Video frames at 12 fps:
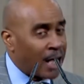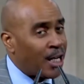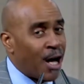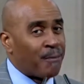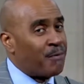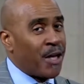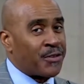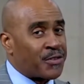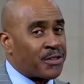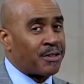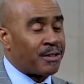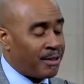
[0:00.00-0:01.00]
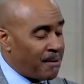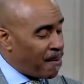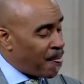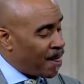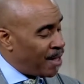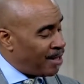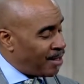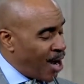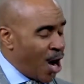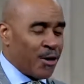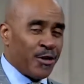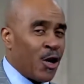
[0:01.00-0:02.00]
love this.
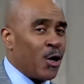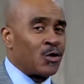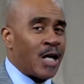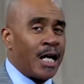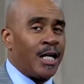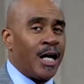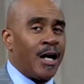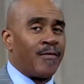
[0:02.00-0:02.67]
God knows I love.